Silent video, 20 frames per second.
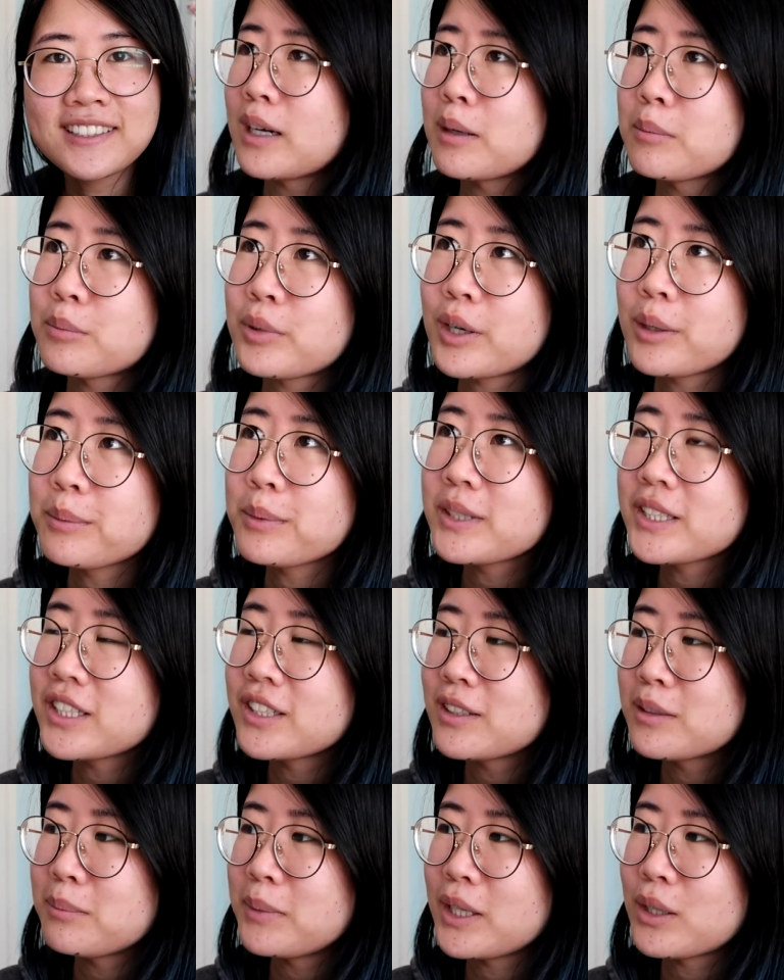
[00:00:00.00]
I'm probably
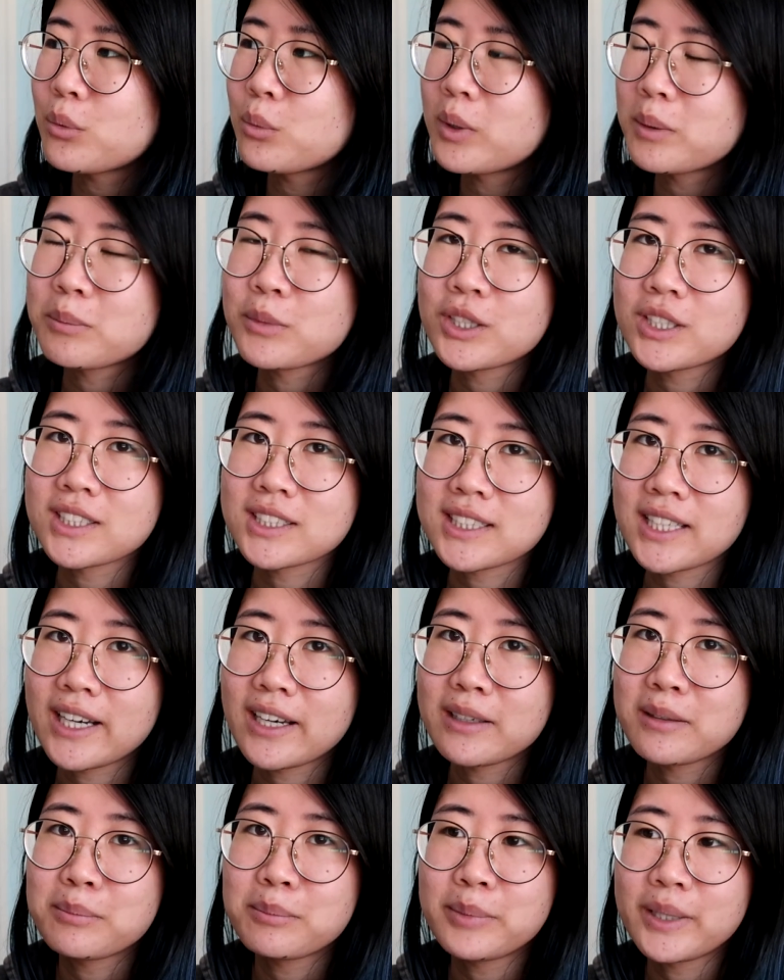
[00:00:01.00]
gonna make one more
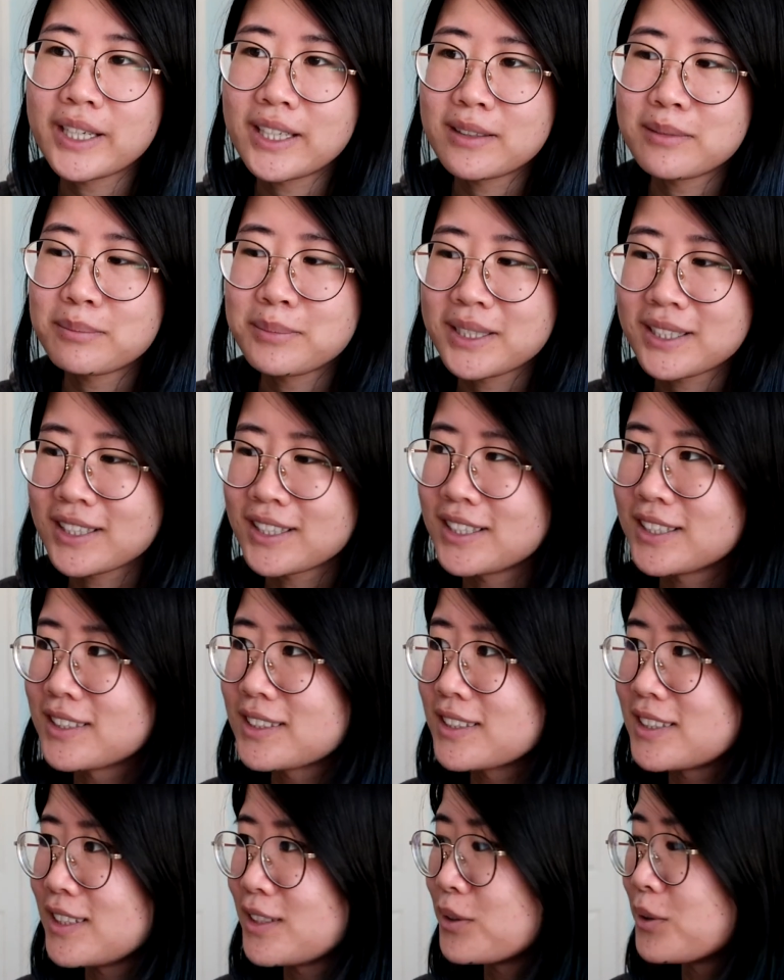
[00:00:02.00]
design, but because
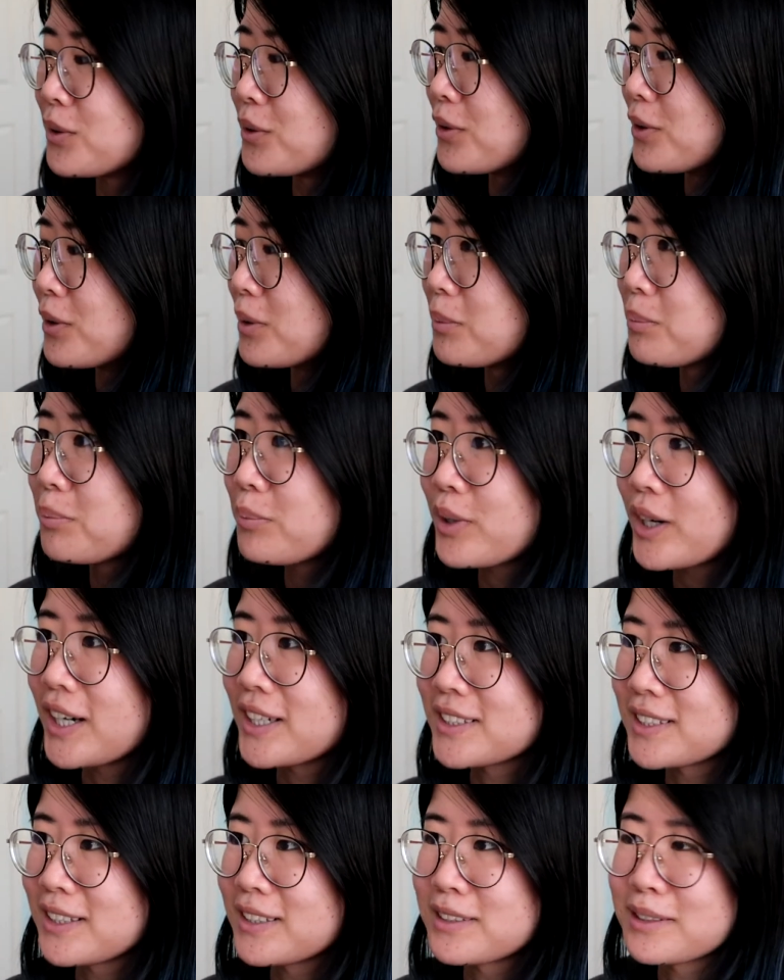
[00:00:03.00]
the whole
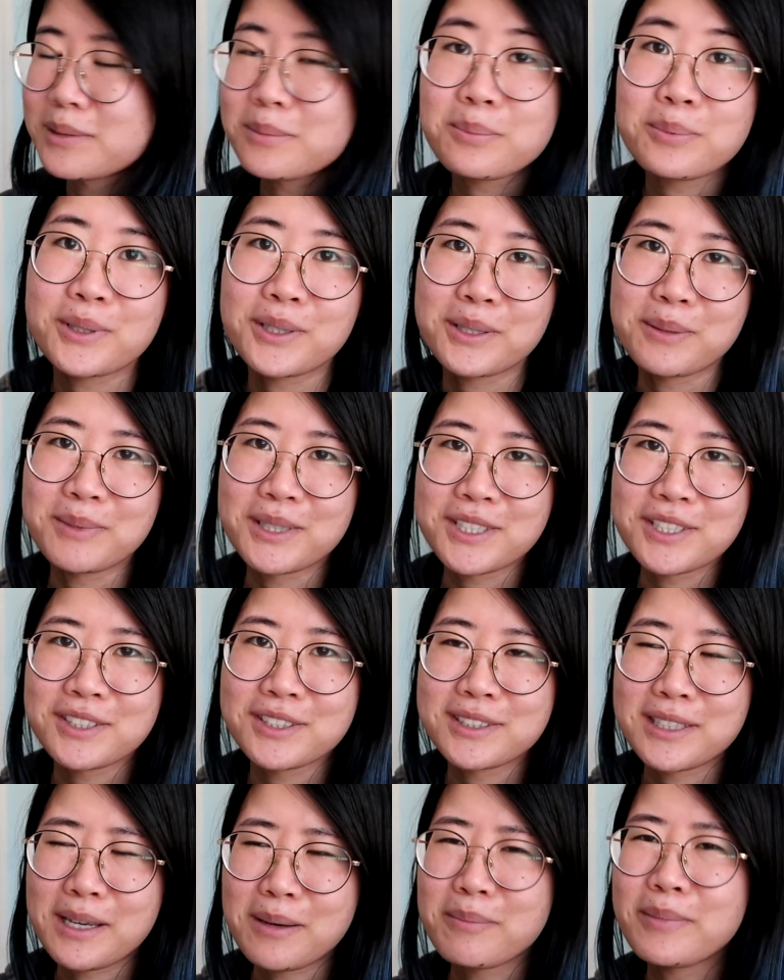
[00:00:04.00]
process is pretty much the
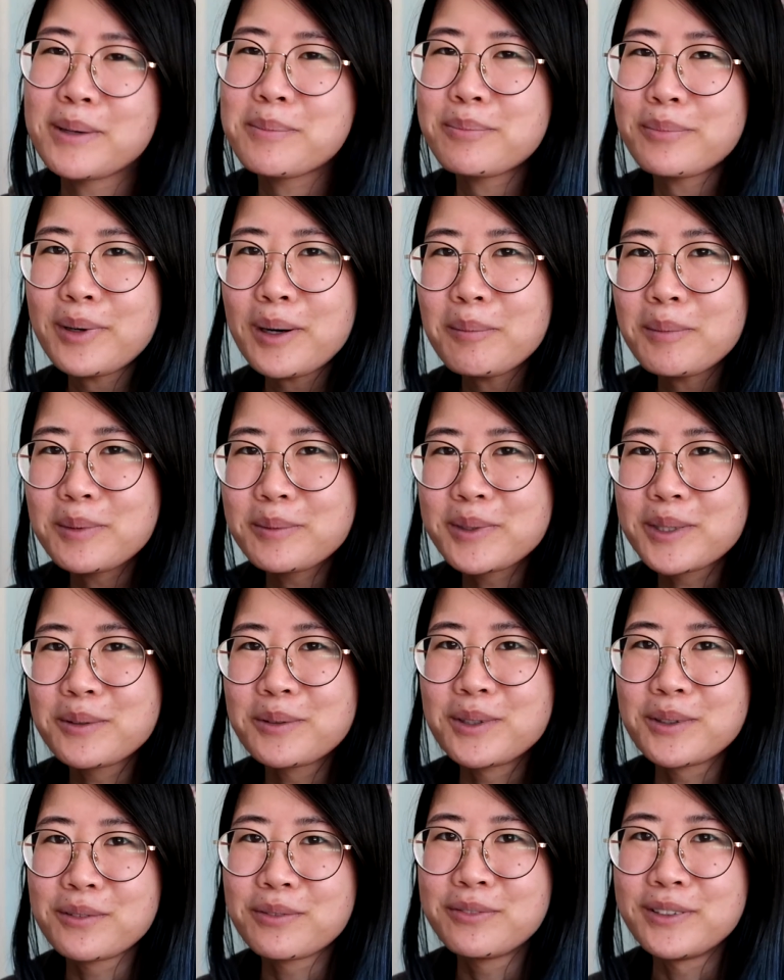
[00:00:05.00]
same, probably
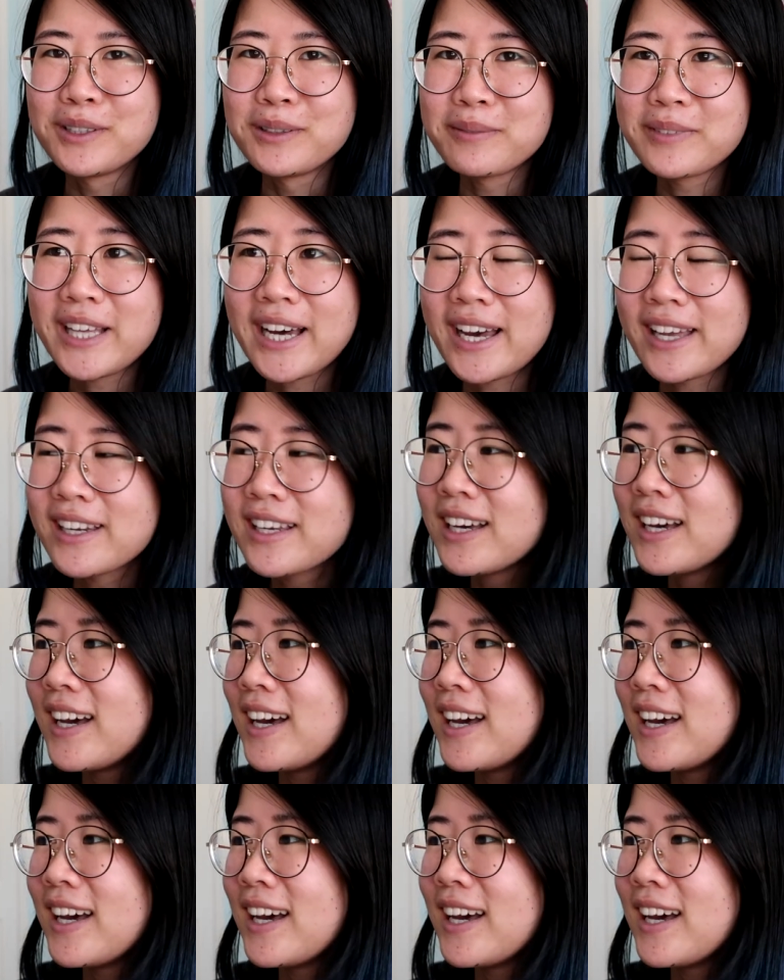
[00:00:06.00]
won't film that.